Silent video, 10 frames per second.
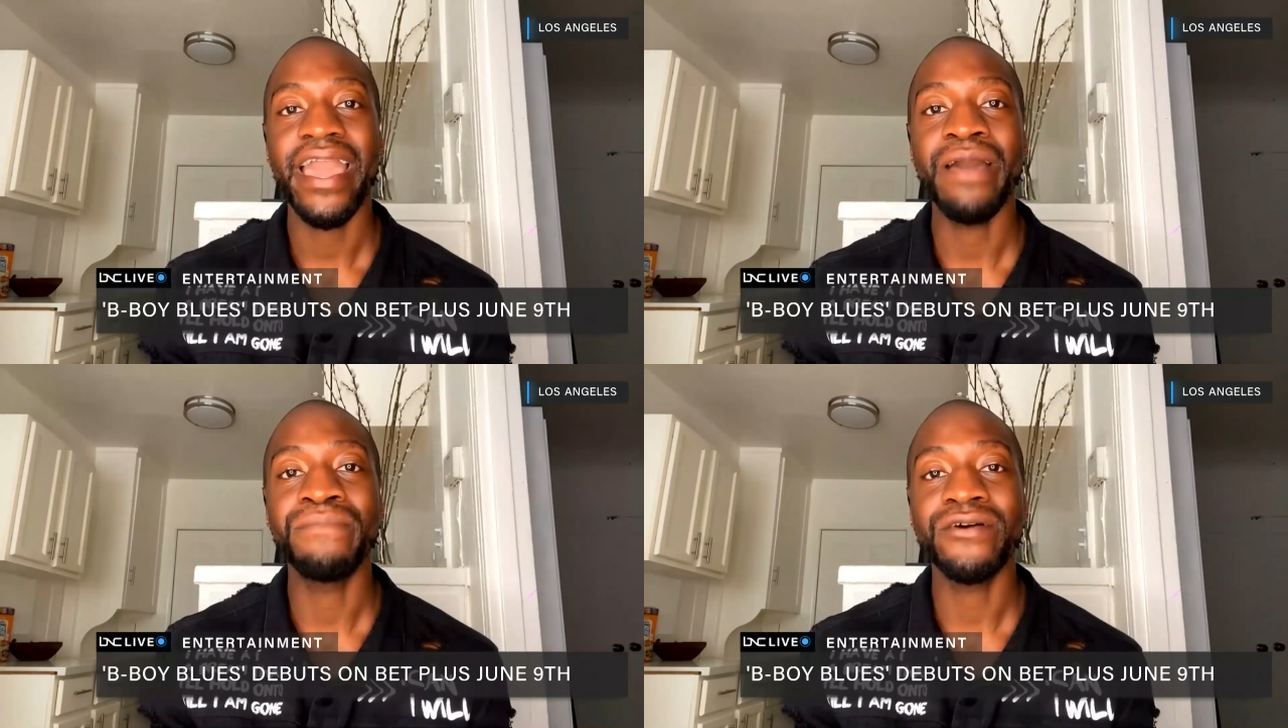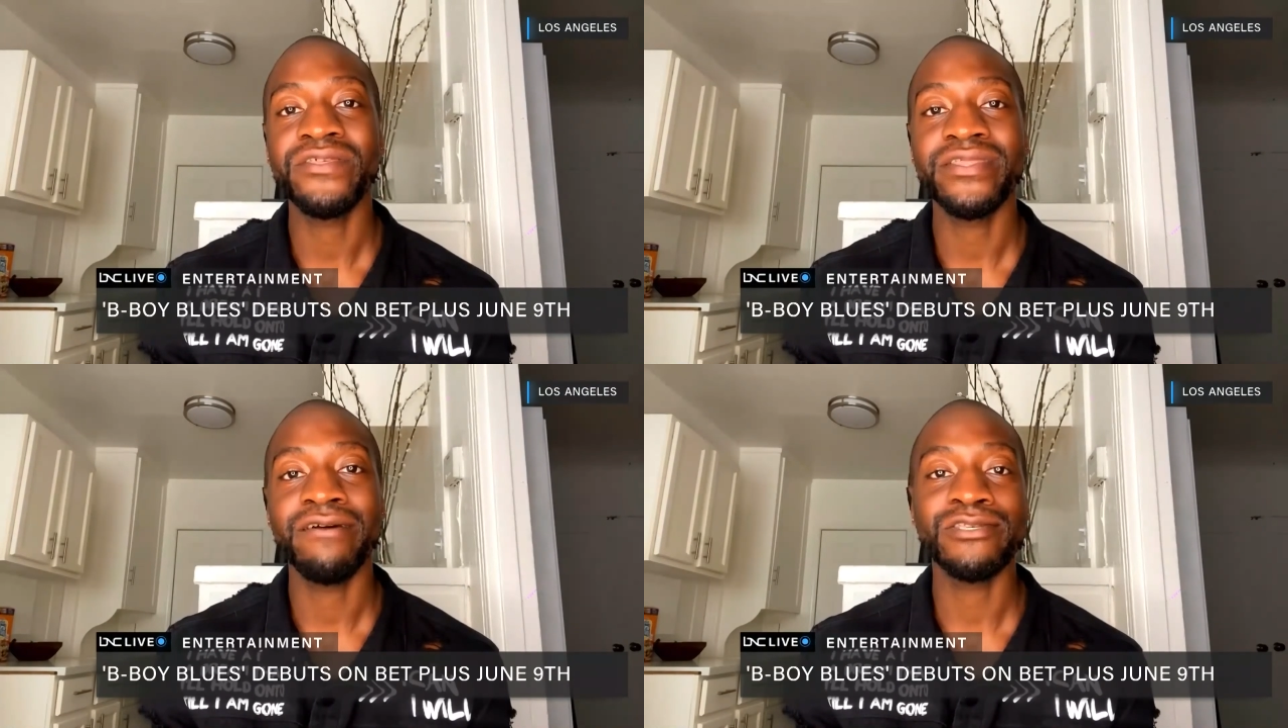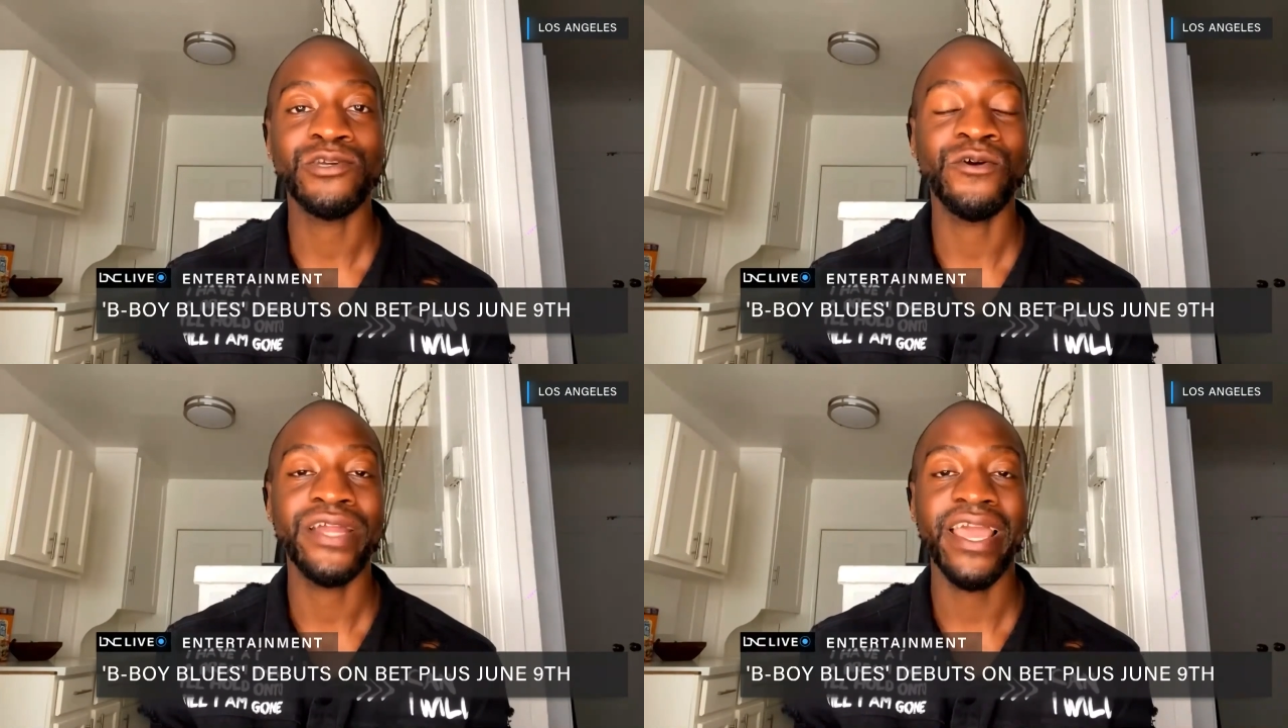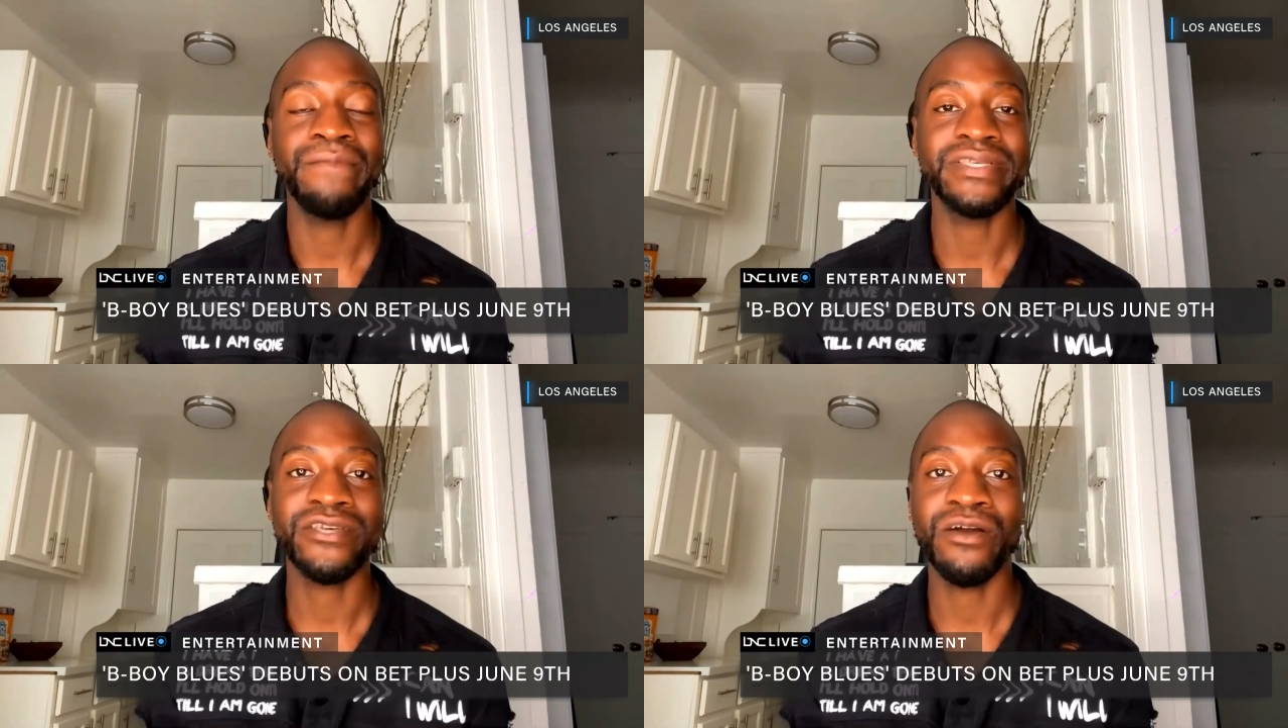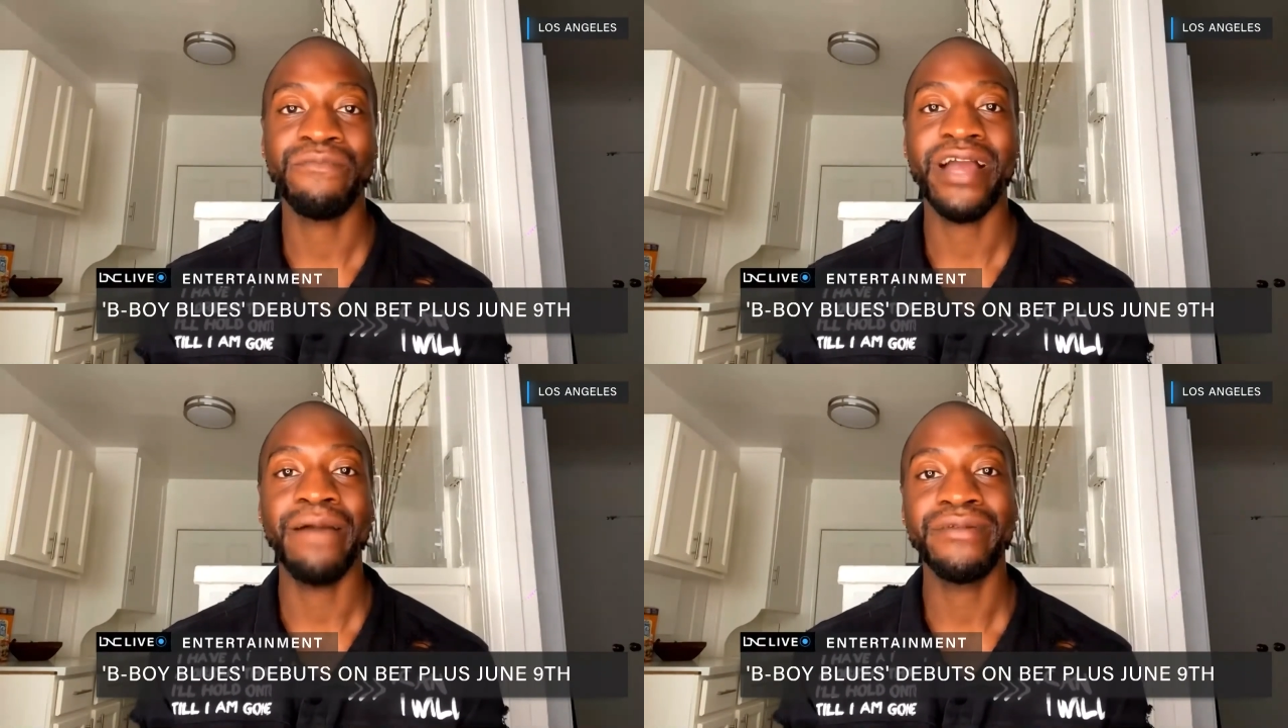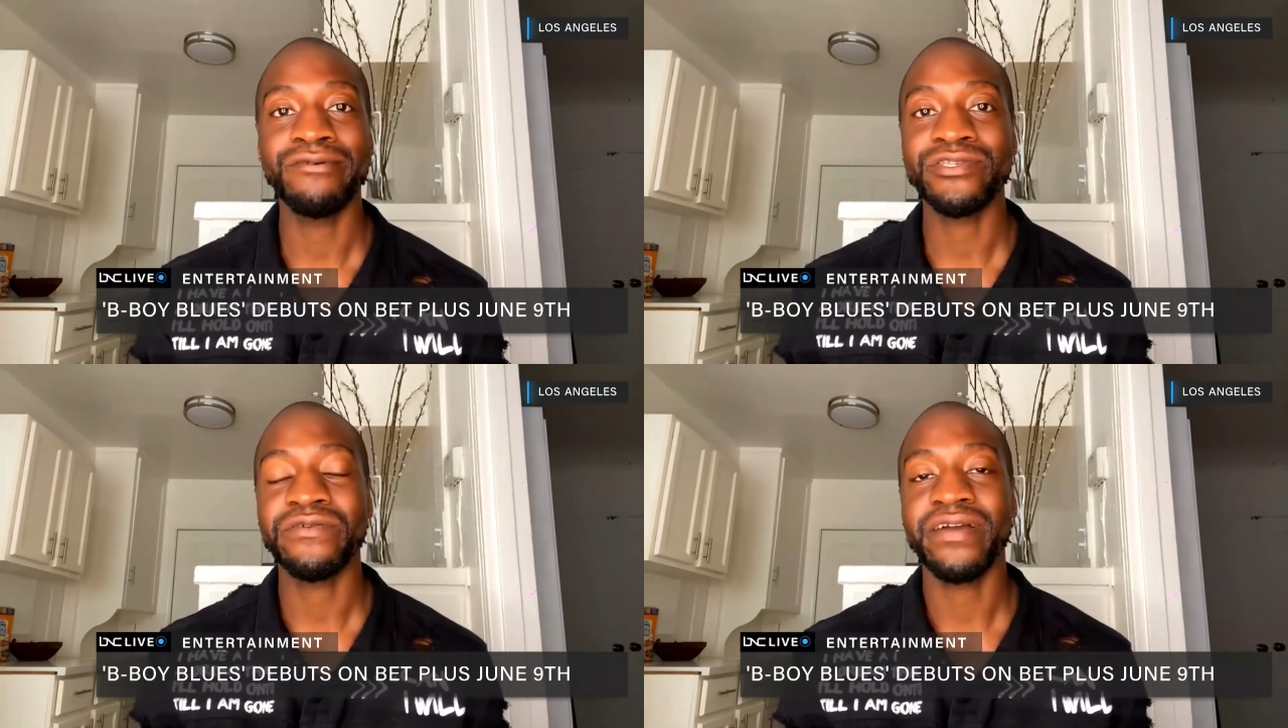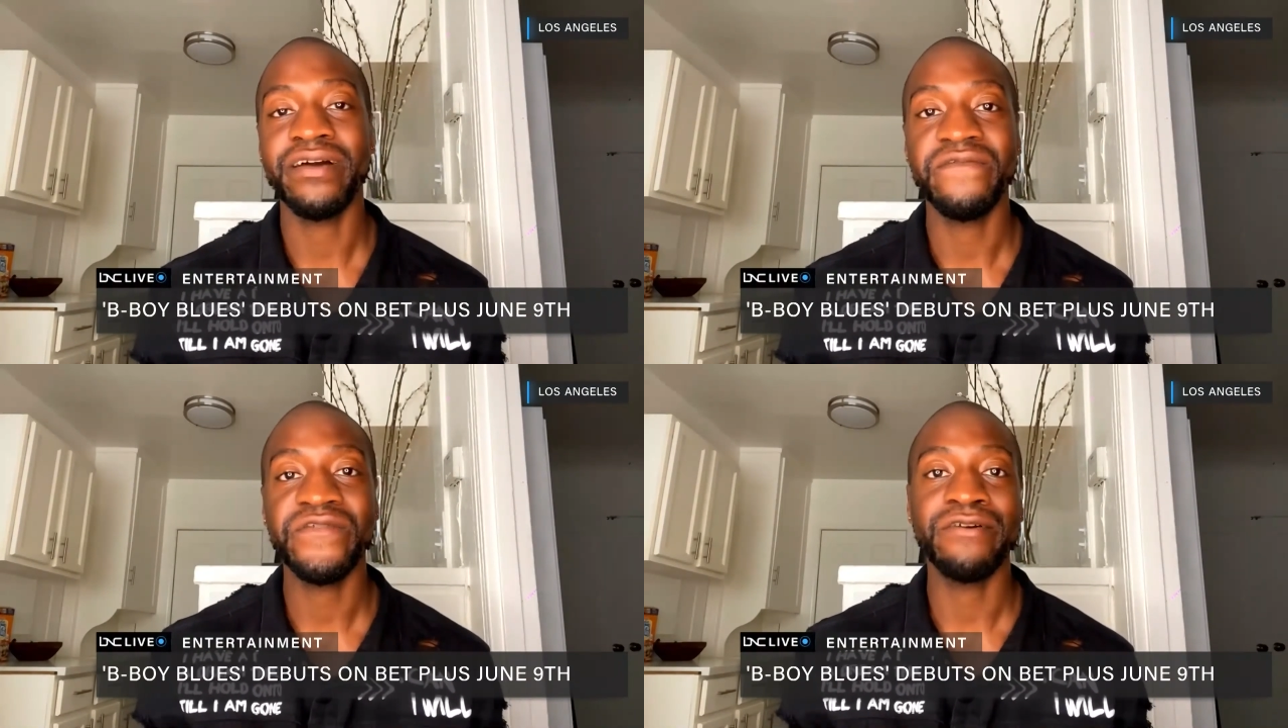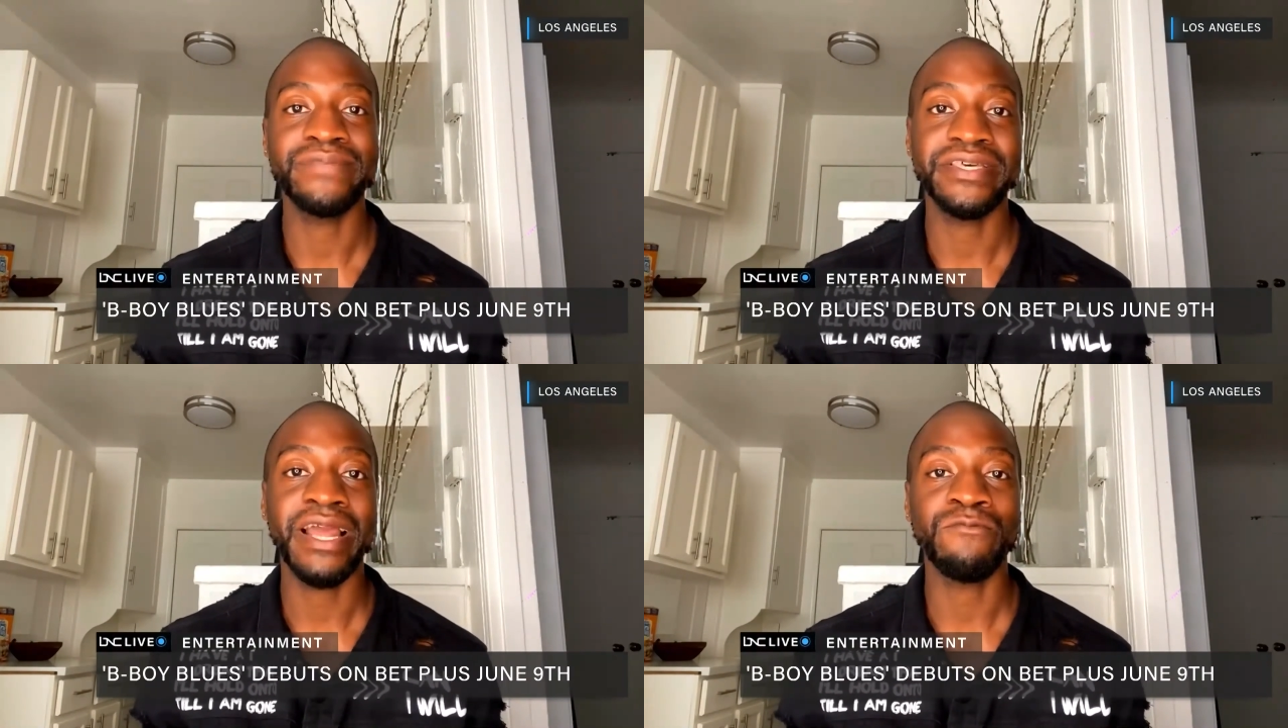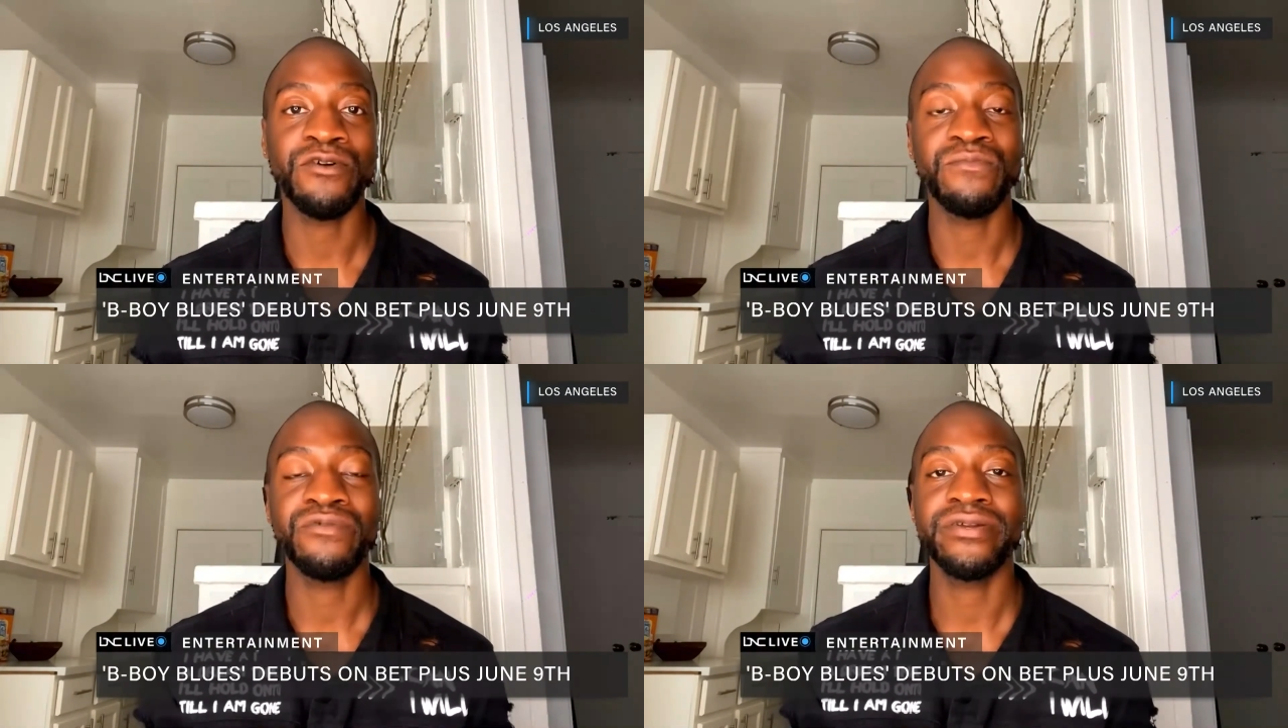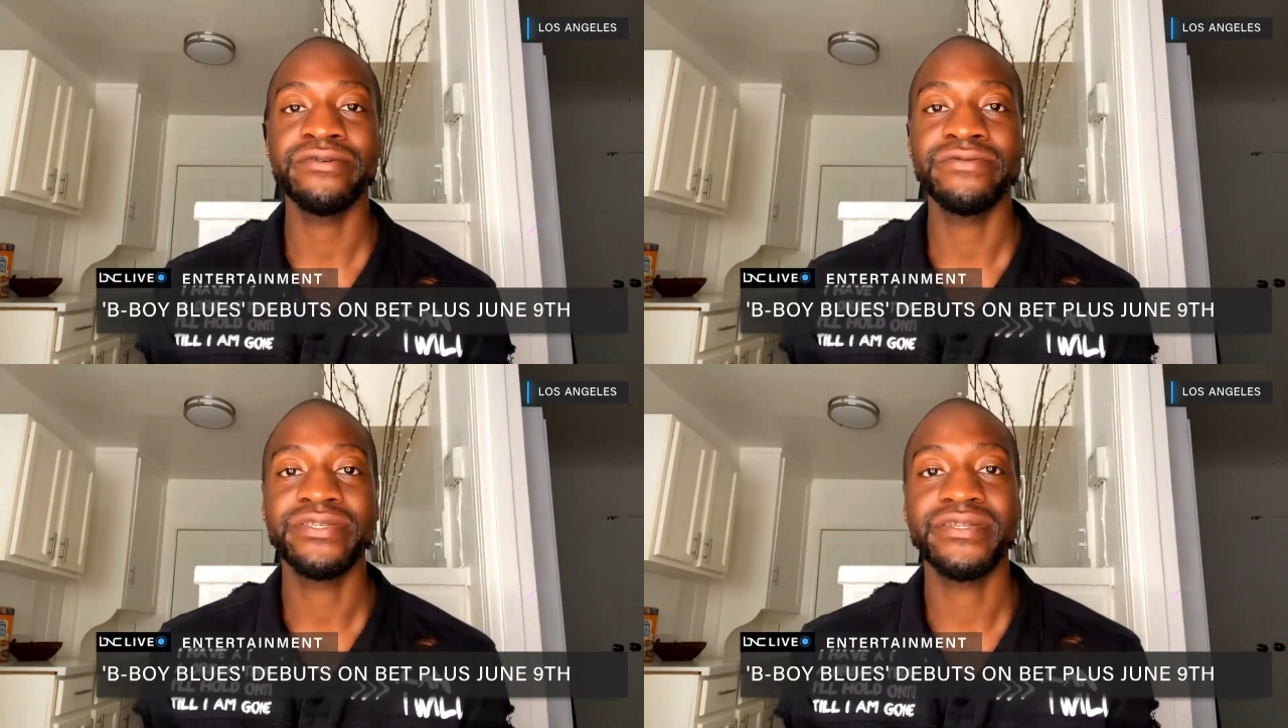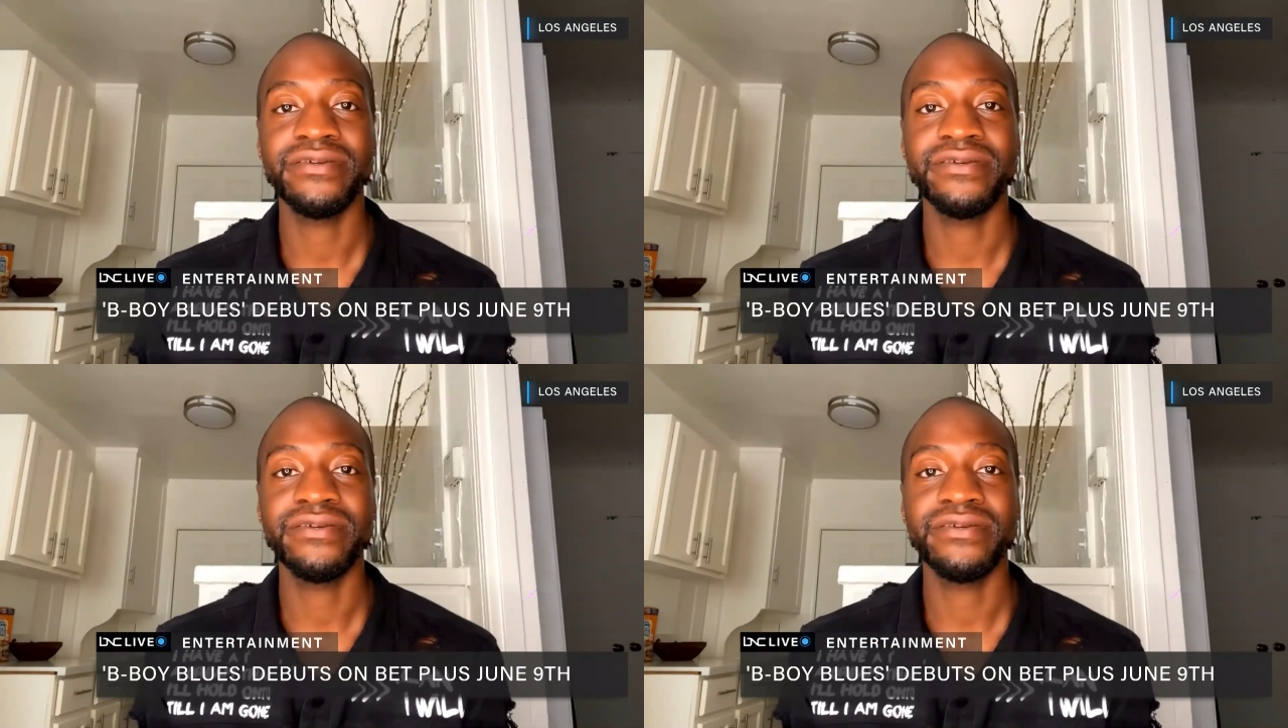And both of those are on Amazon Prime. Those are films that I wrote and produced.